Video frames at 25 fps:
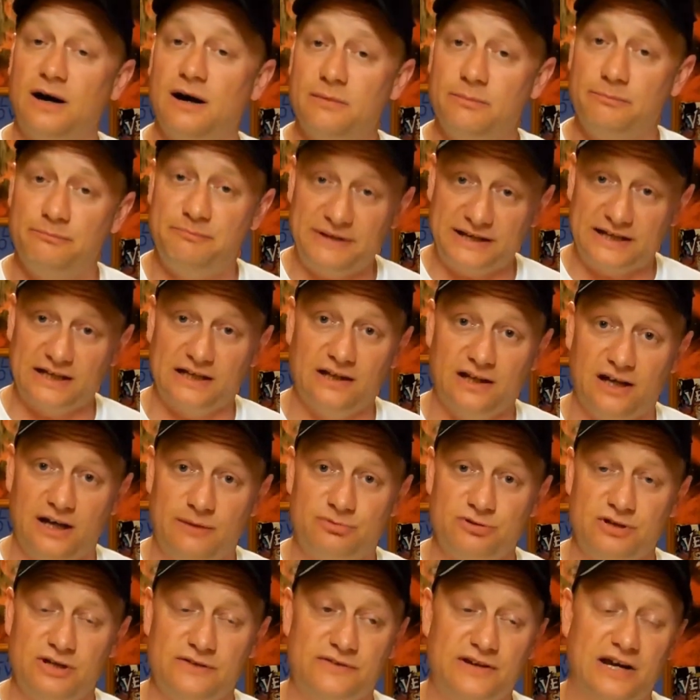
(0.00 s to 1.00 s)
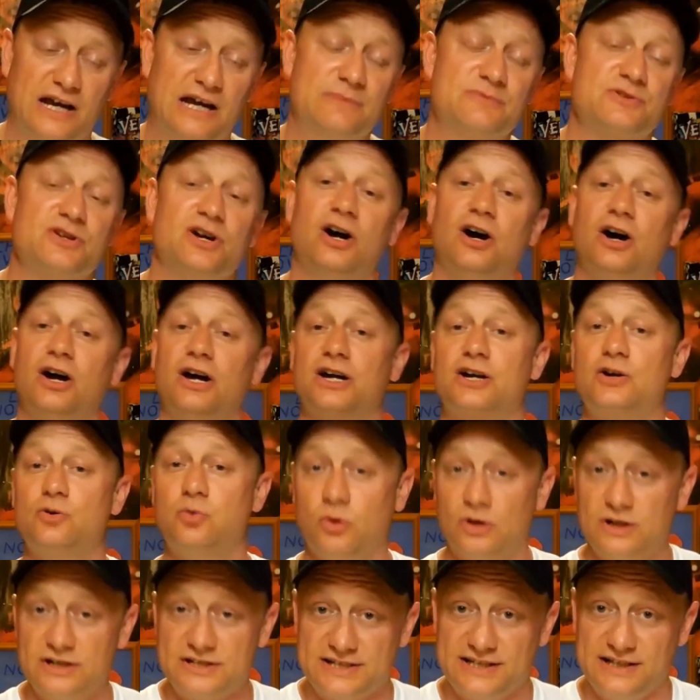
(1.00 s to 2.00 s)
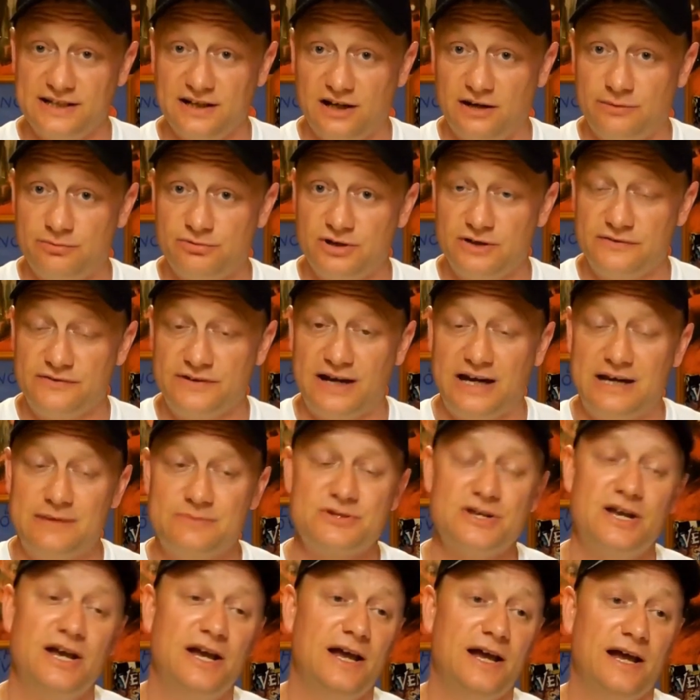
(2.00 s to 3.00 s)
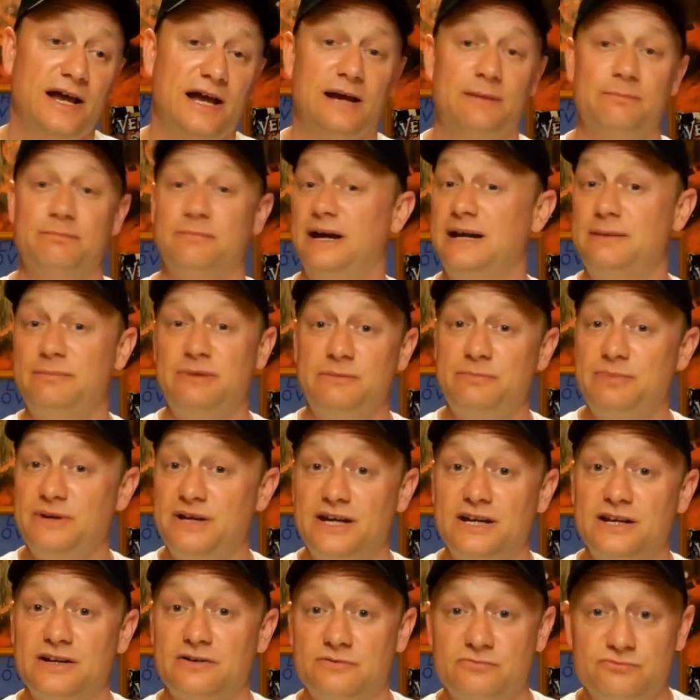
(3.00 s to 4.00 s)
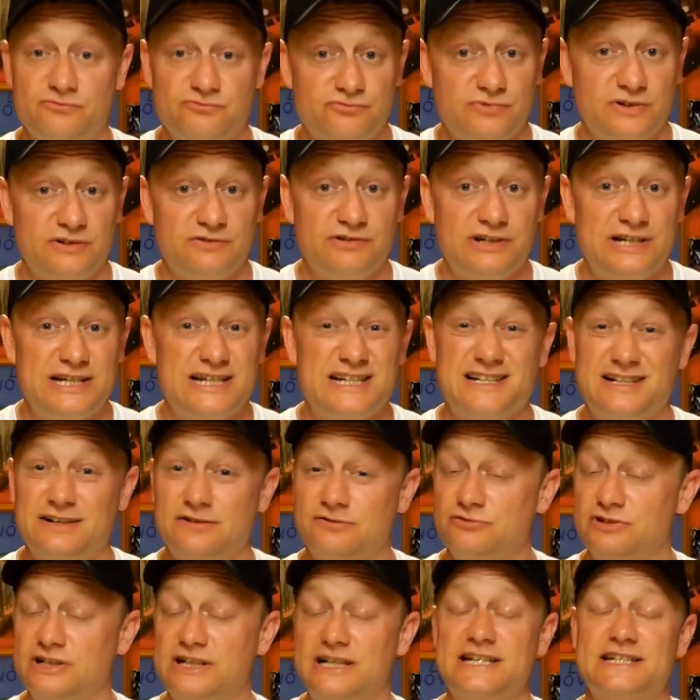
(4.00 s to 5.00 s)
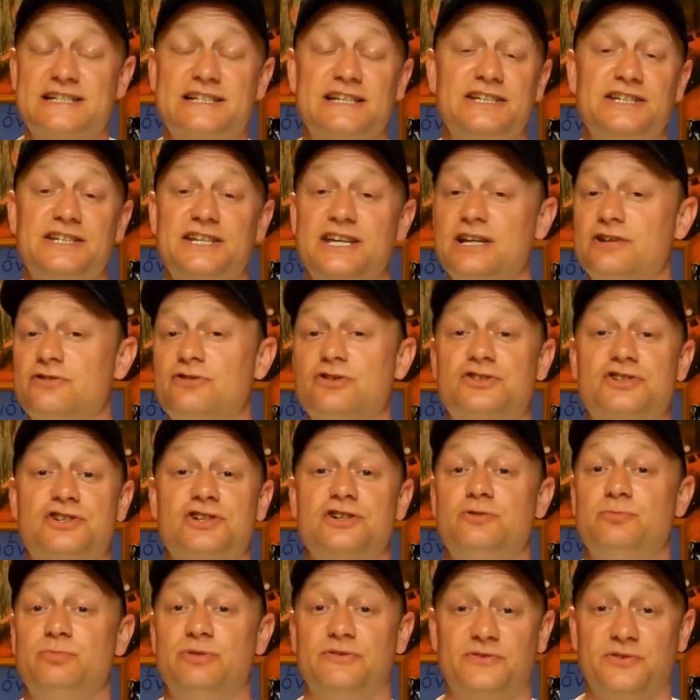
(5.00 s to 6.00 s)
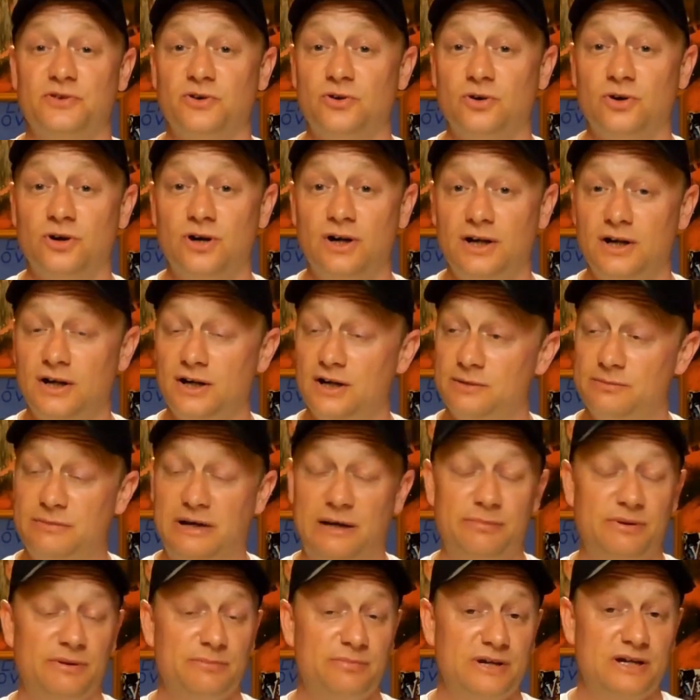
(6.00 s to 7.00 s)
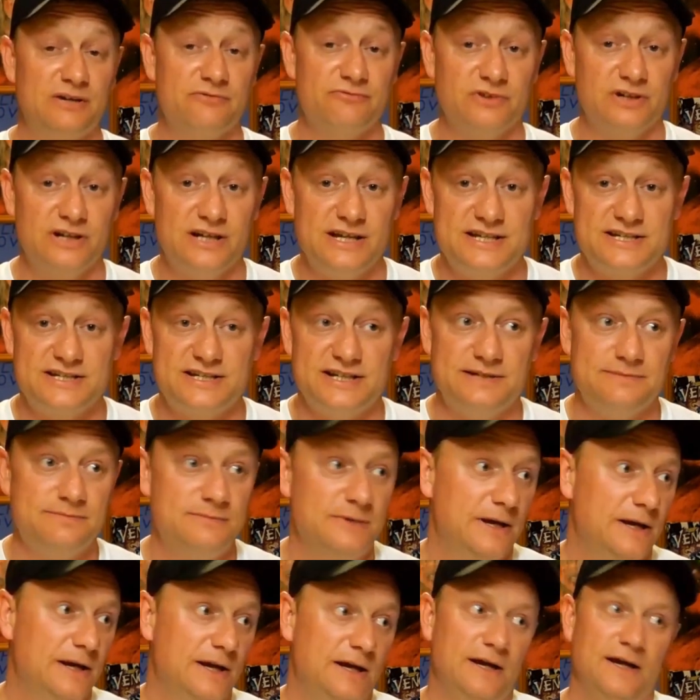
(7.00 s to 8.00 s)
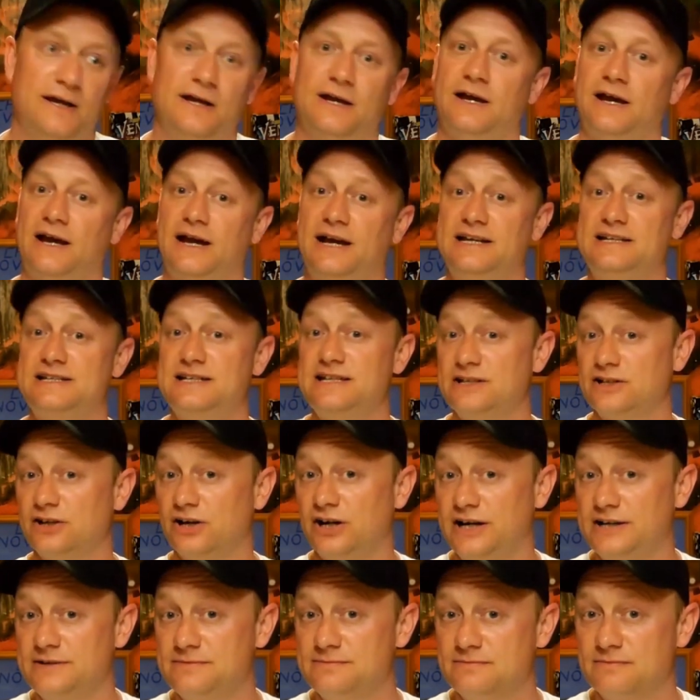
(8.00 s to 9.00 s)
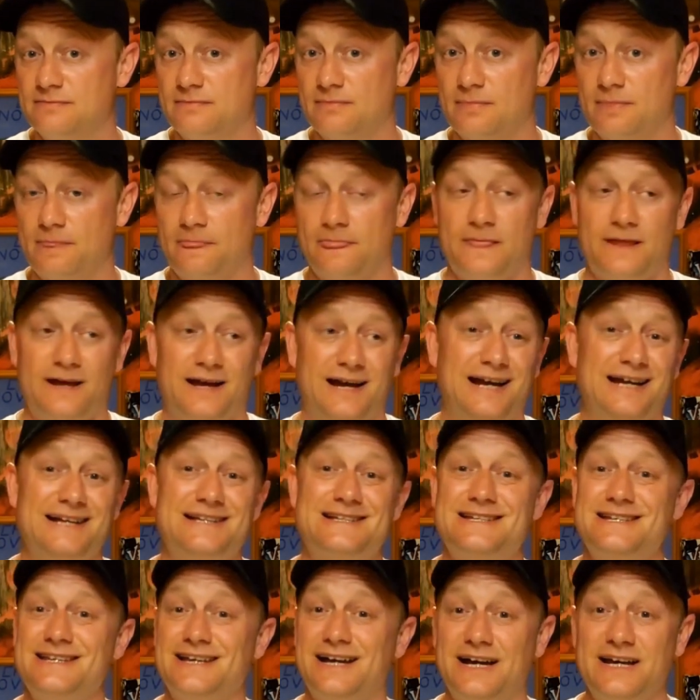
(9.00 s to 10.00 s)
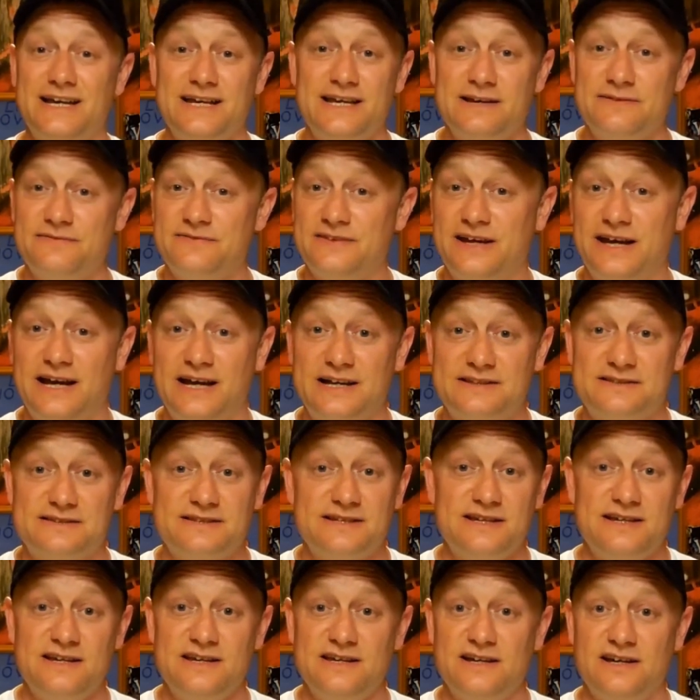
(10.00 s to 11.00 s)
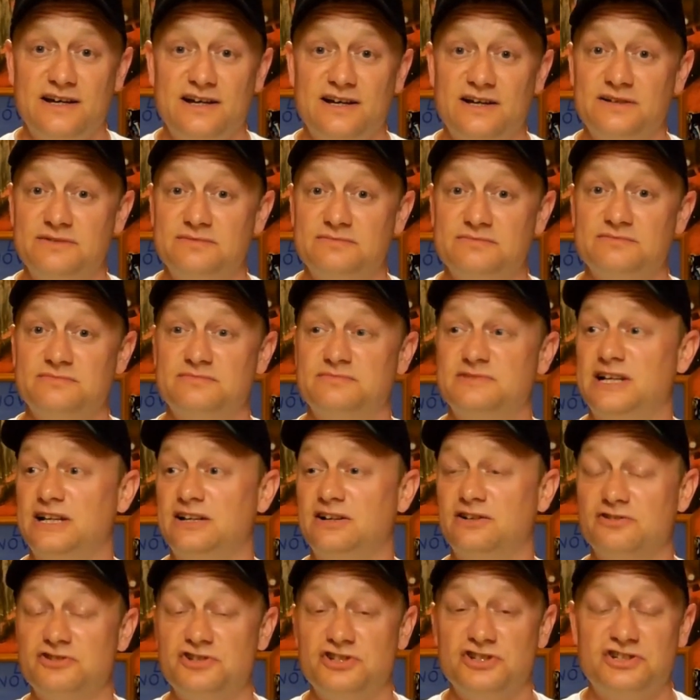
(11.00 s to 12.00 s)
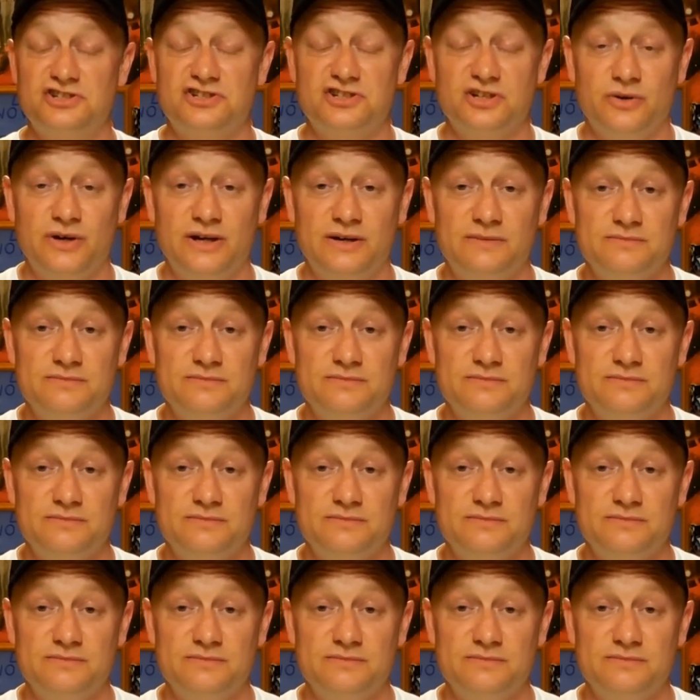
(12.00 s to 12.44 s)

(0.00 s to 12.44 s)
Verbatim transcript: a bigger library of games, a higher quality library of games, and maybe being a re released a year or two before. Maybe being released in eighty-nine, eighty-eight if they had the uh, technology to do